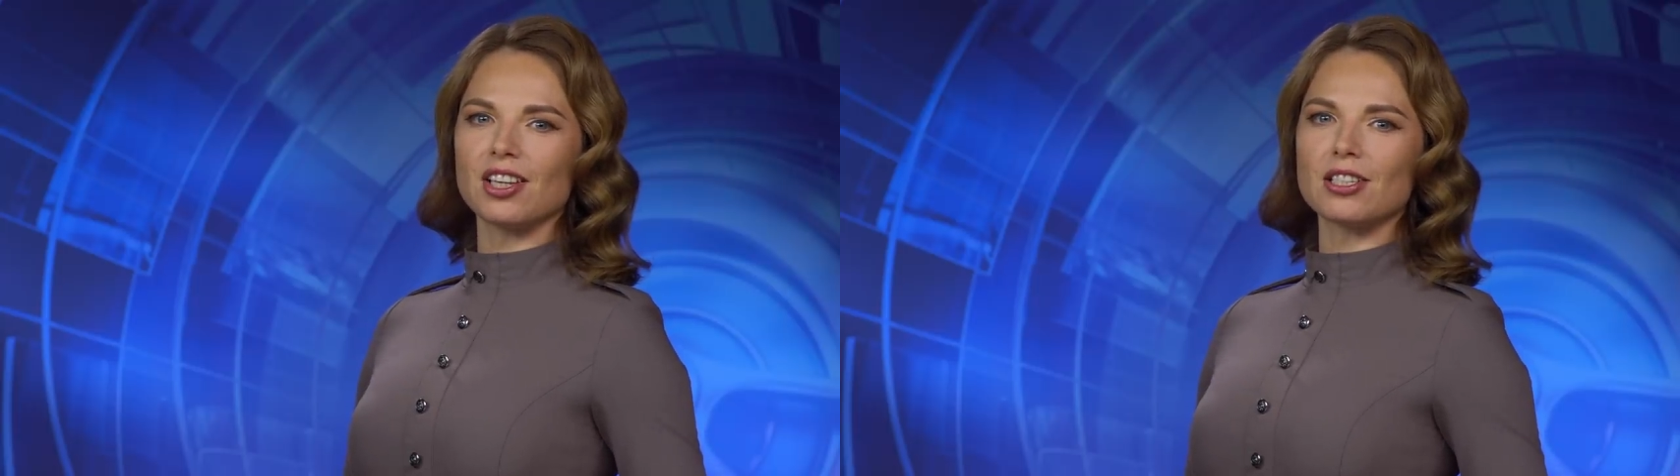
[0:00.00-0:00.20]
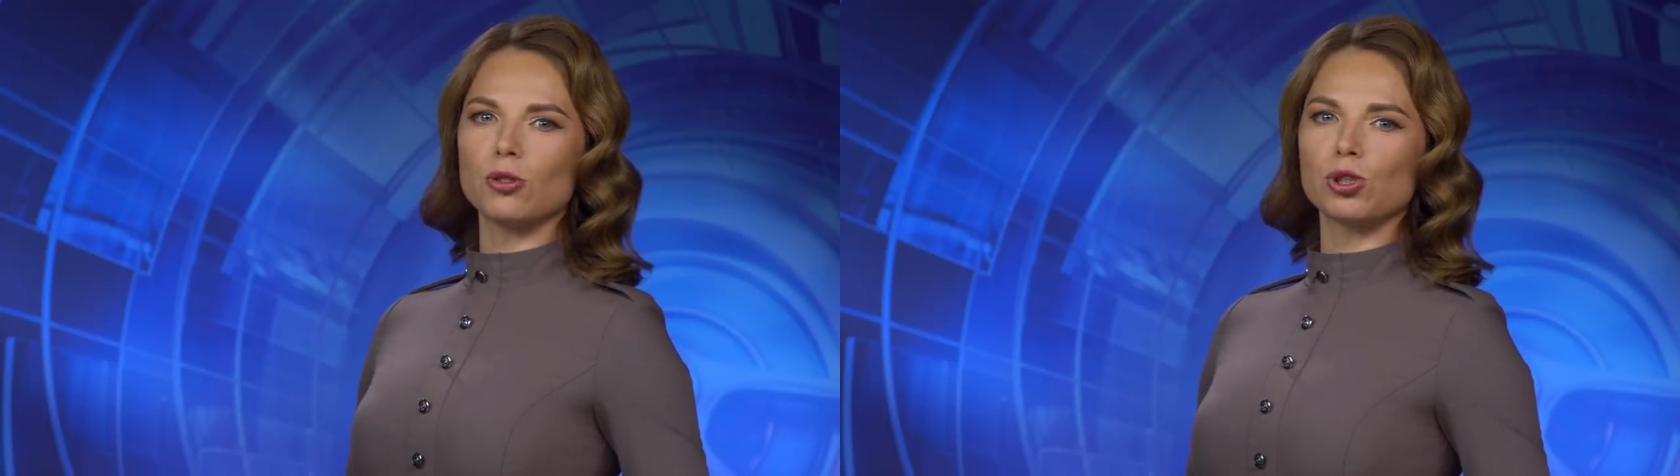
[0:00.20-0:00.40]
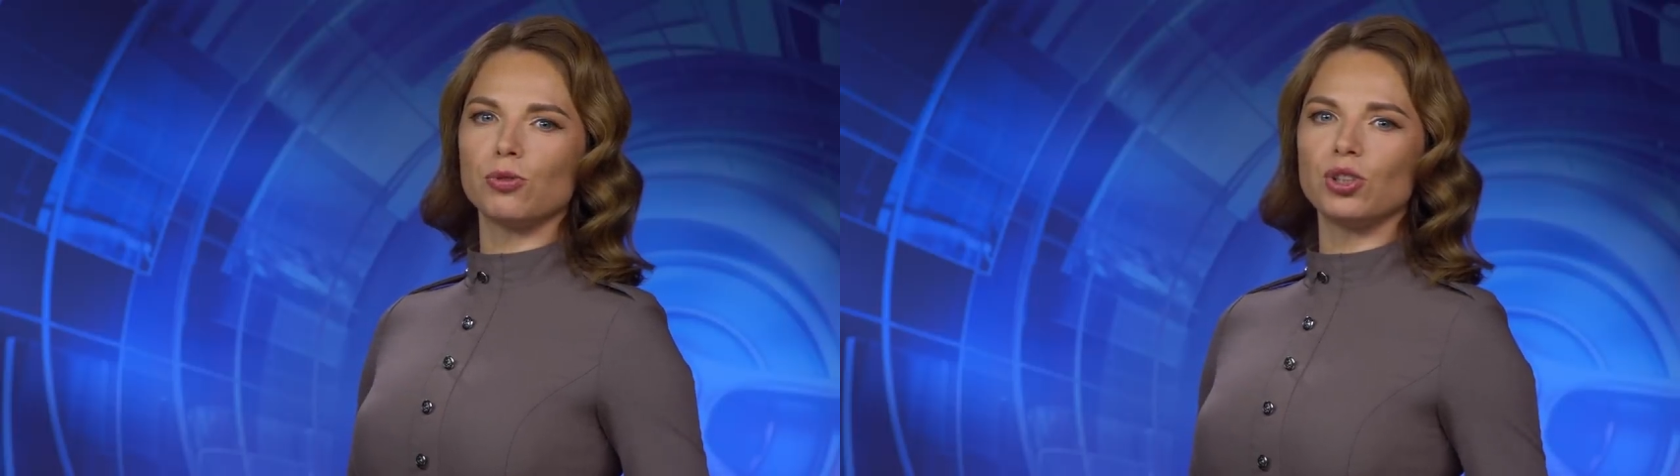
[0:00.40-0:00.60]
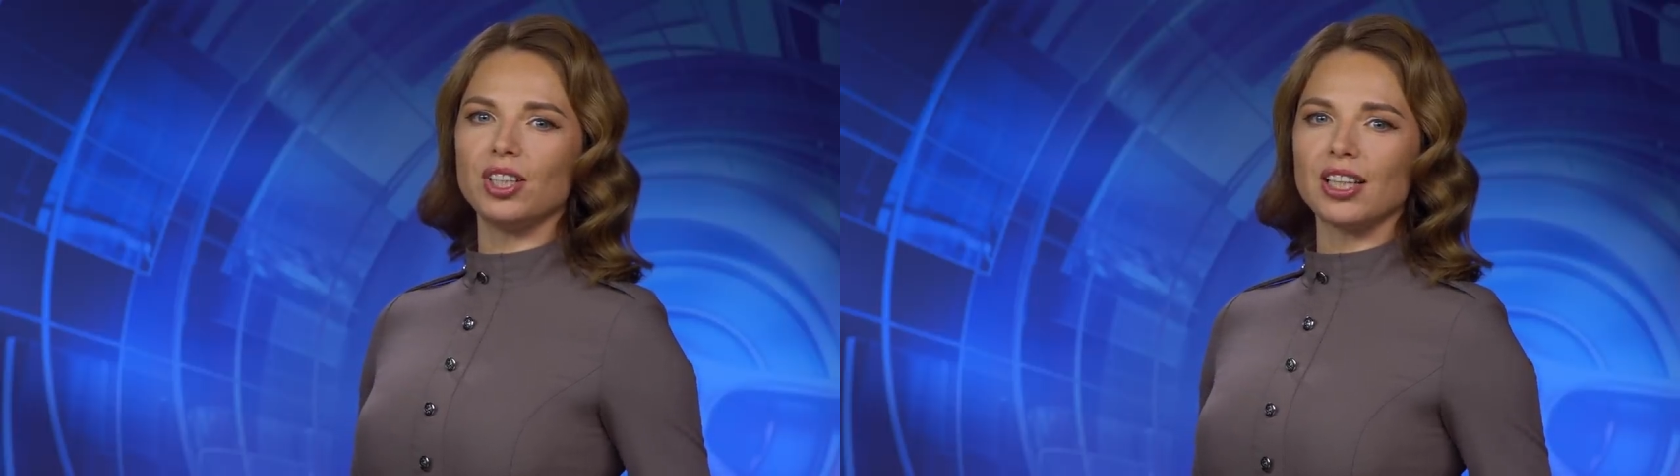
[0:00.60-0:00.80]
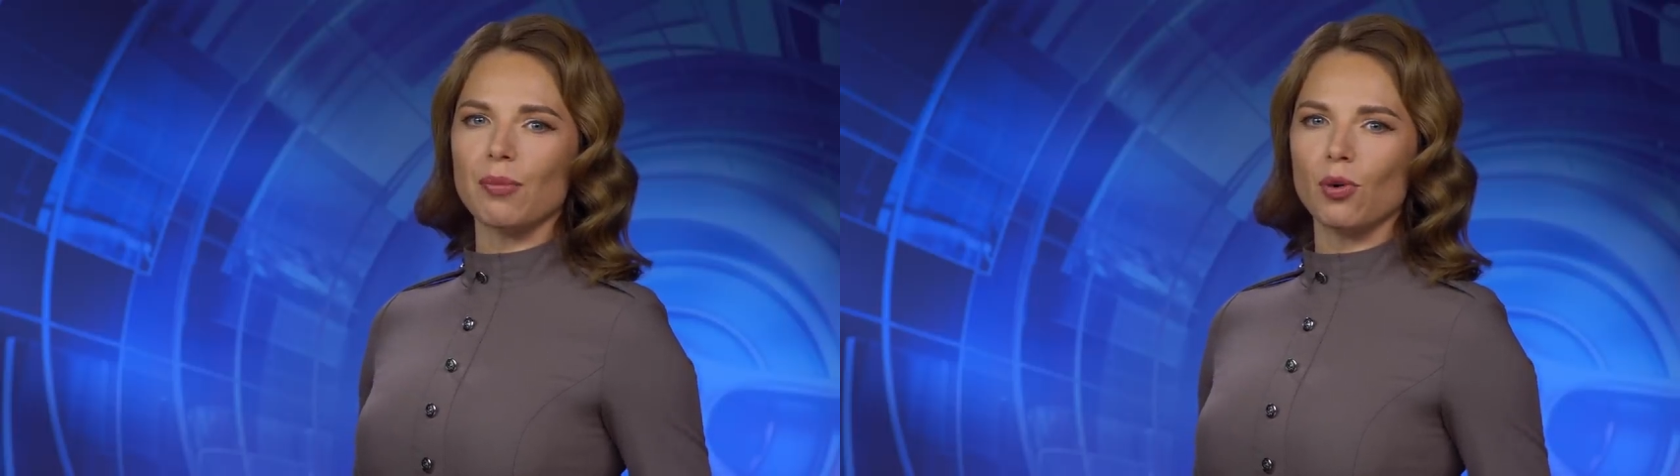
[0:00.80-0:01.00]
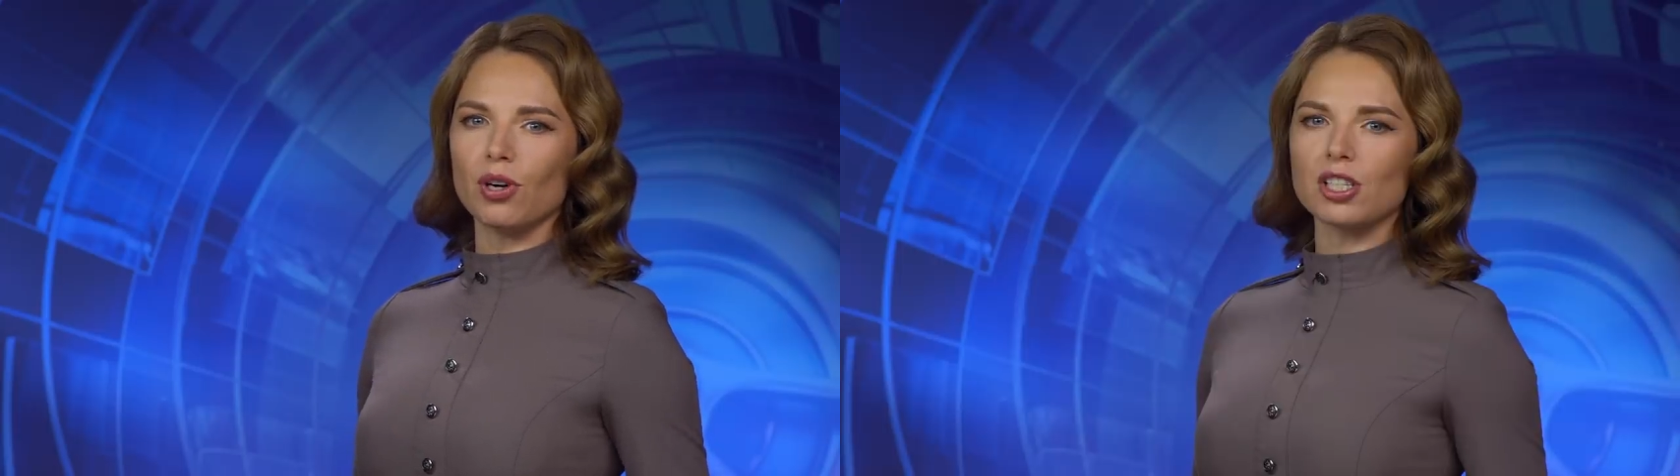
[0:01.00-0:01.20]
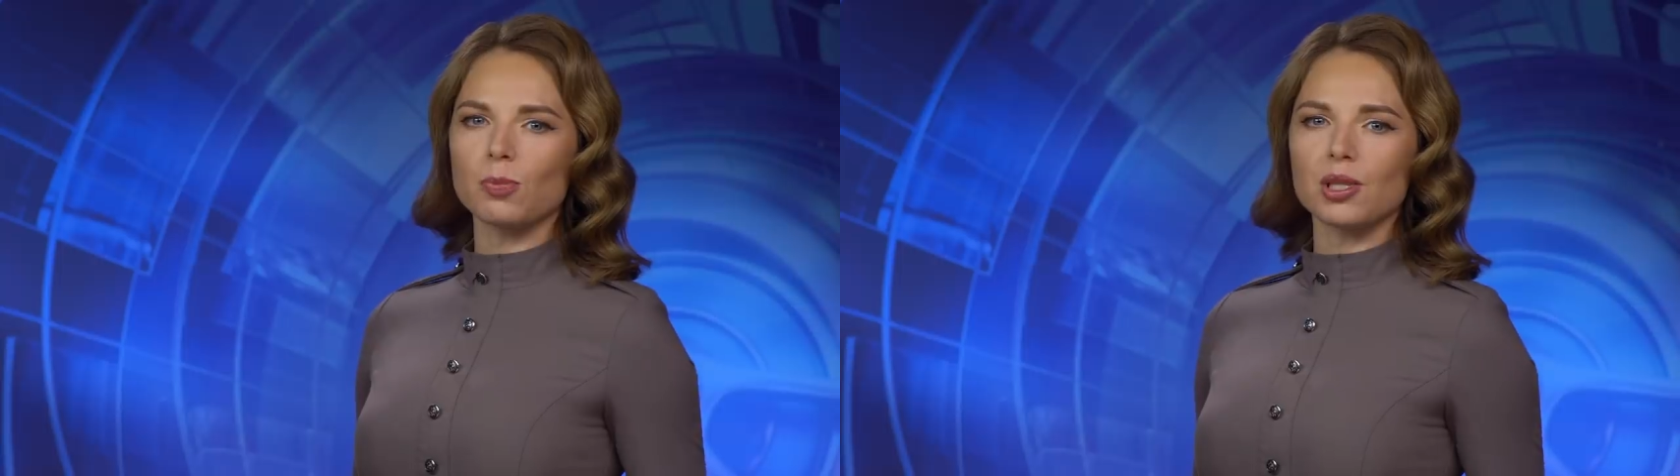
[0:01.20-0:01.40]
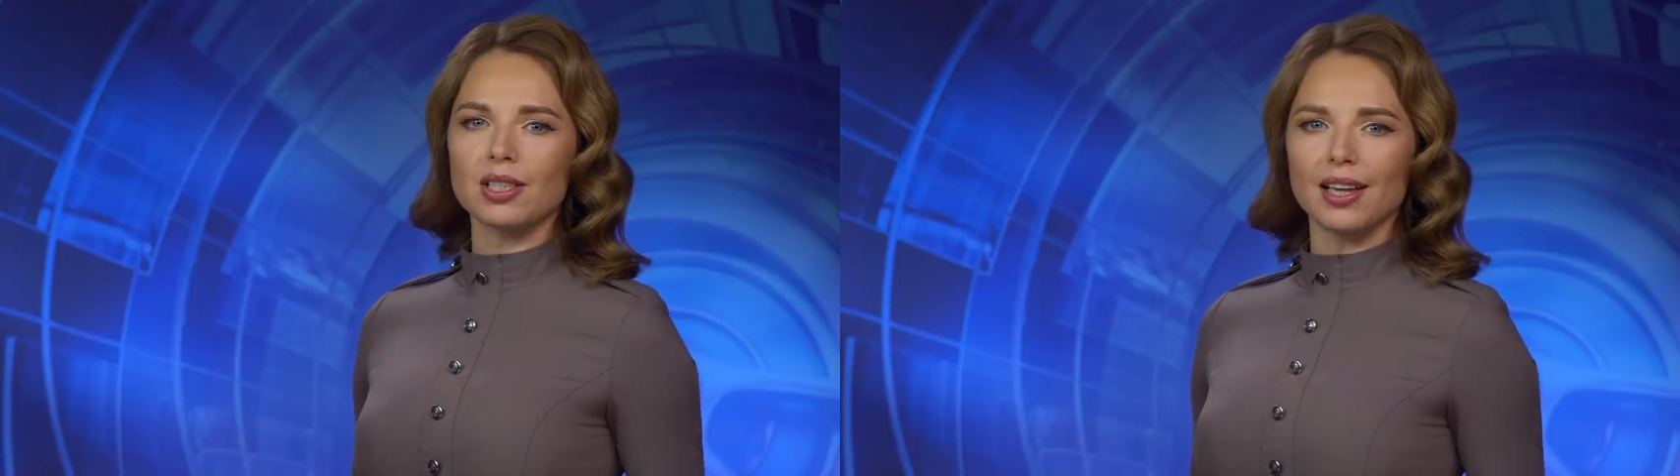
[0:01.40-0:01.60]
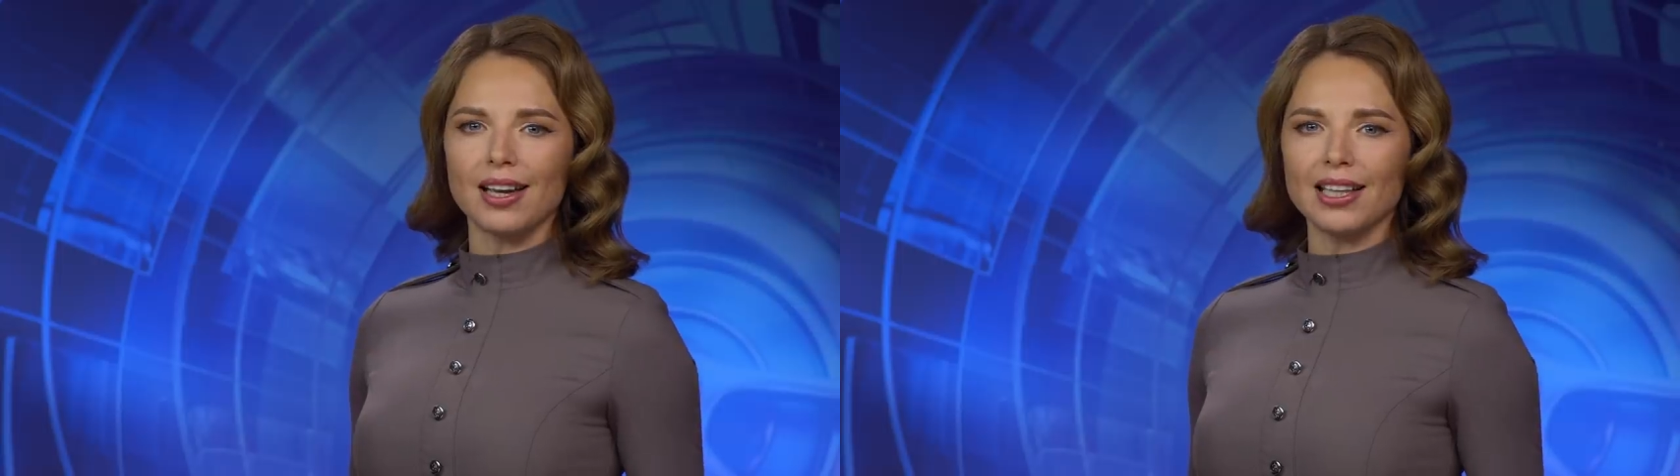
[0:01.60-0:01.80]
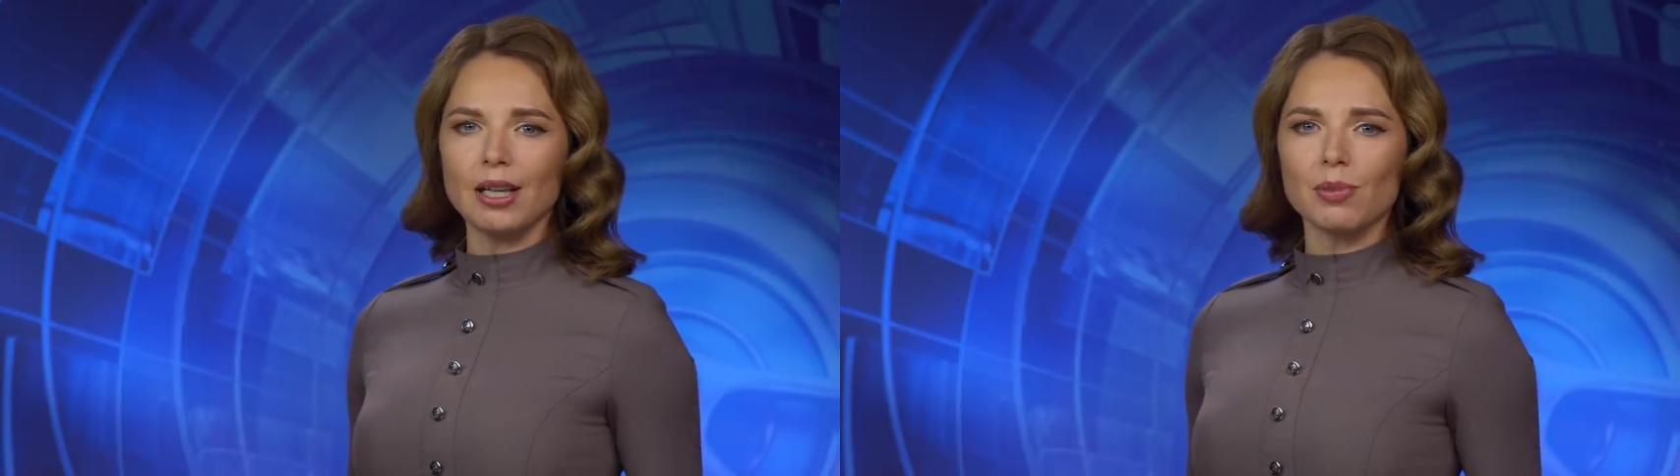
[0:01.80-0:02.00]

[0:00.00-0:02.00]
permanent dazzling camouflages